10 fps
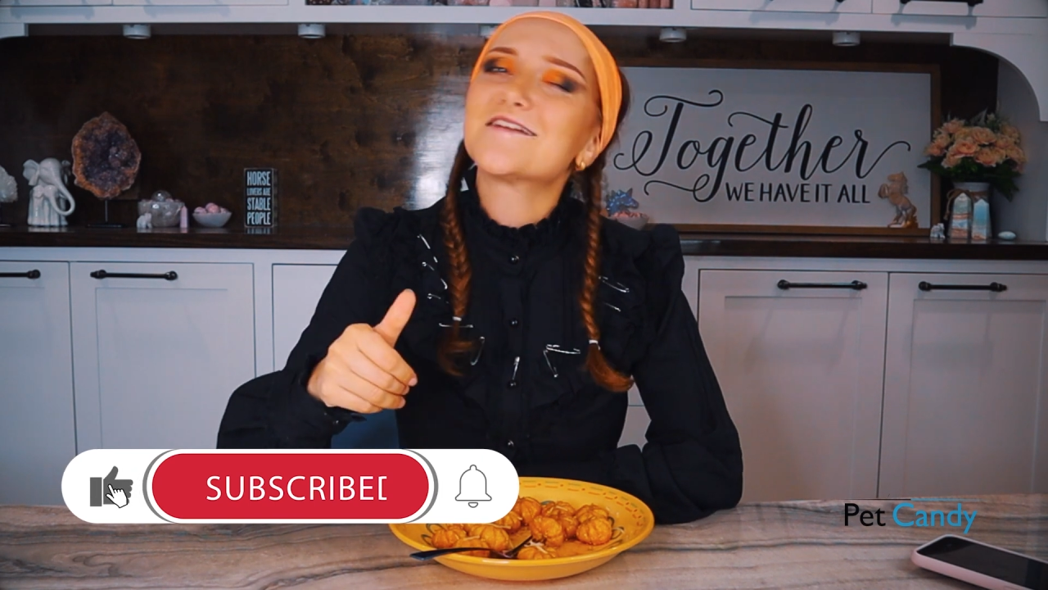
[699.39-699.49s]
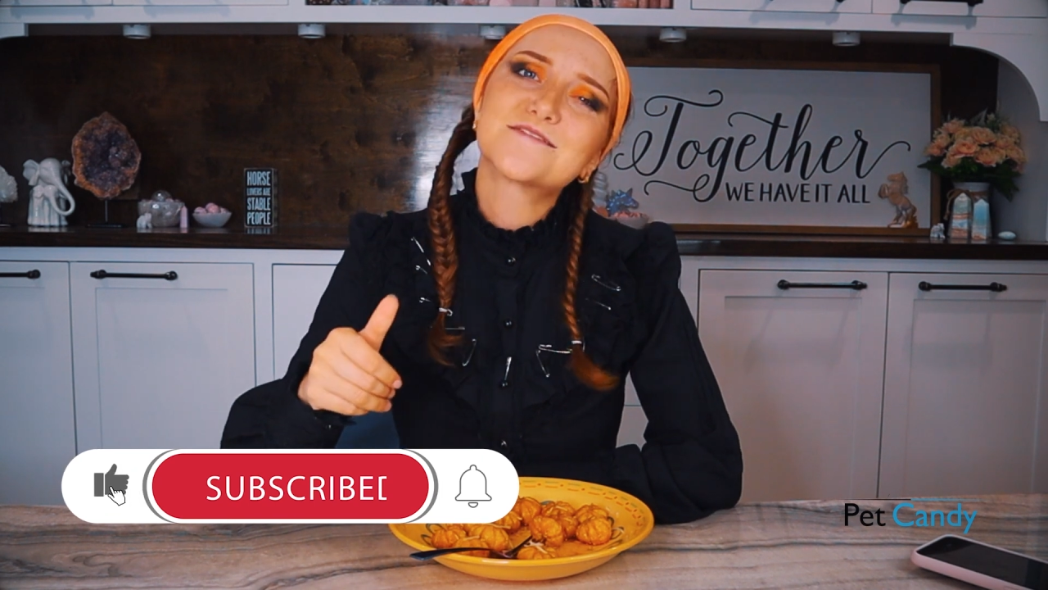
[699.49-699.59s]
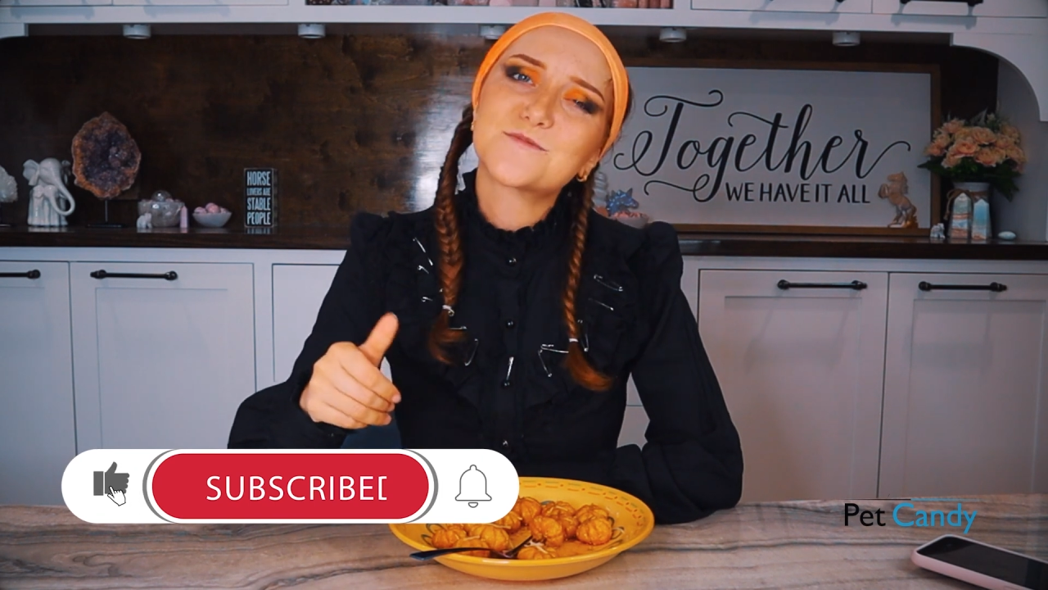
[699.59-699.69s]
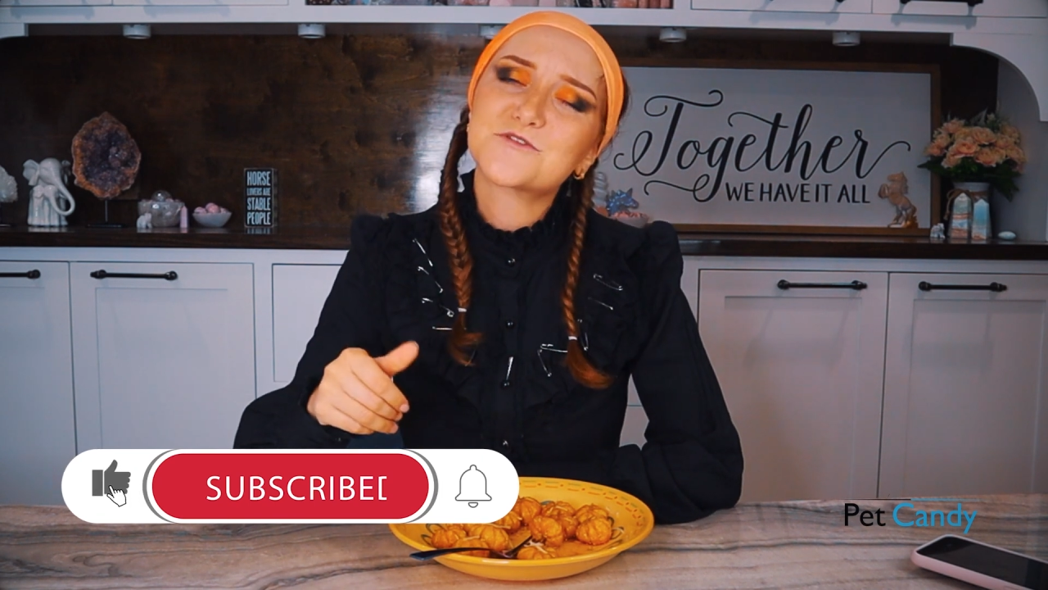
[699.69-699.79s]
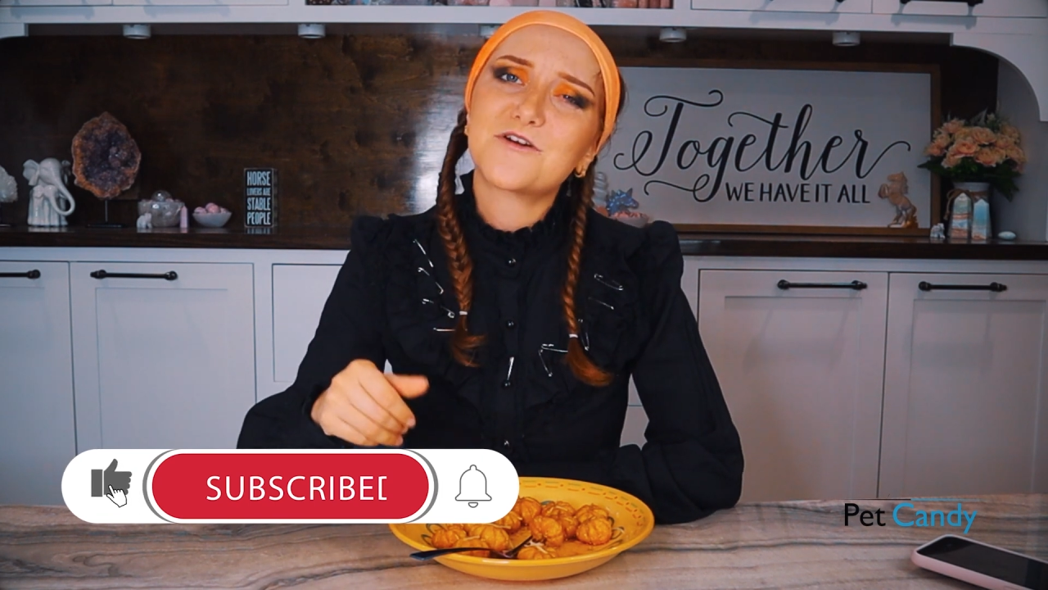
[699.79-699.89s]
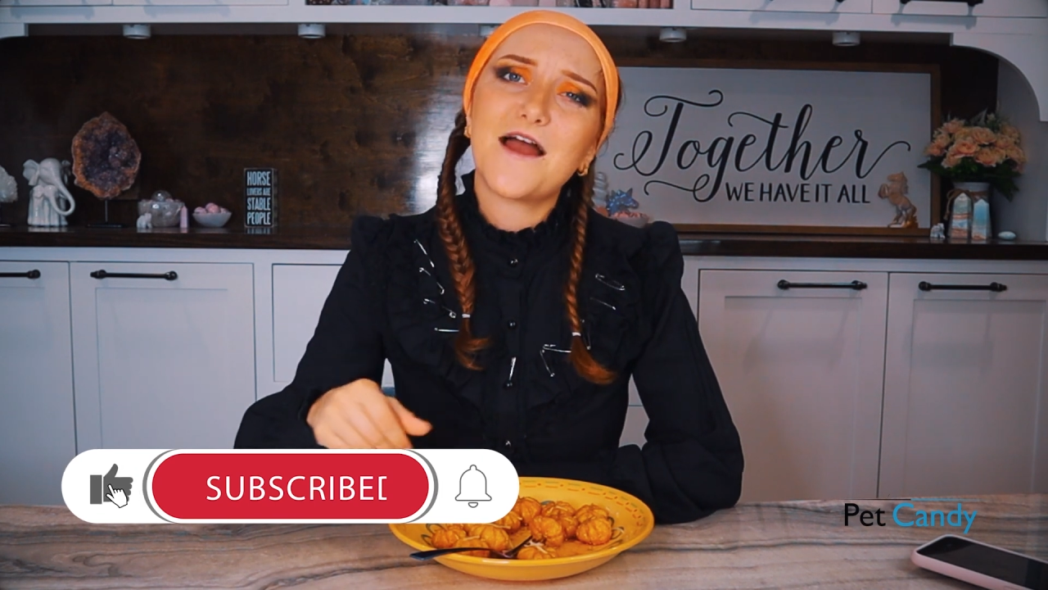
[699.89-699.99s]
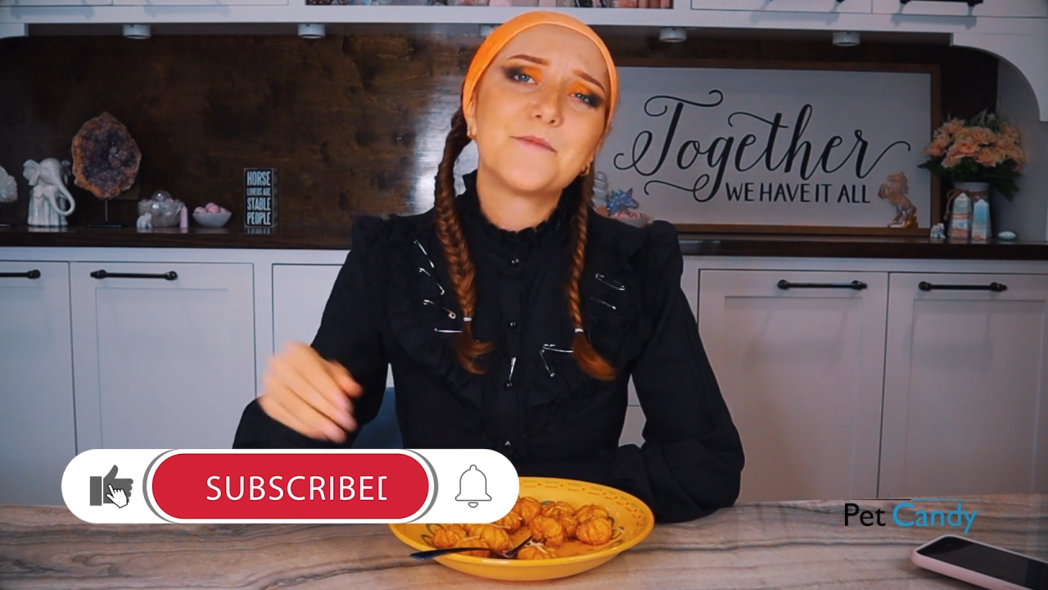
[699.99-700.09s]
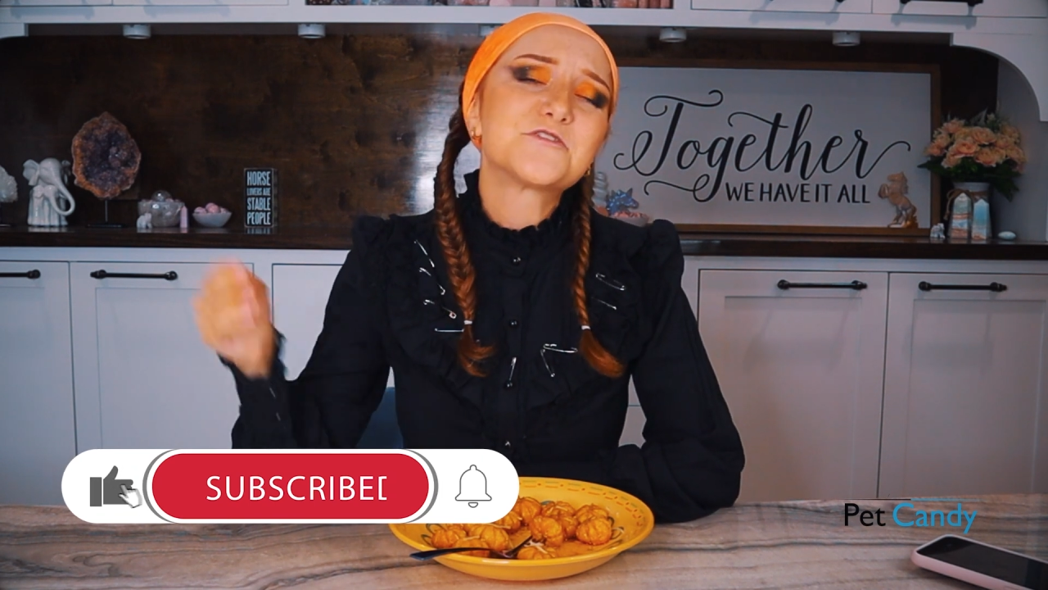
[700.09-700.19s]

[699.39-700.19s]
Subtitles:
and subscribe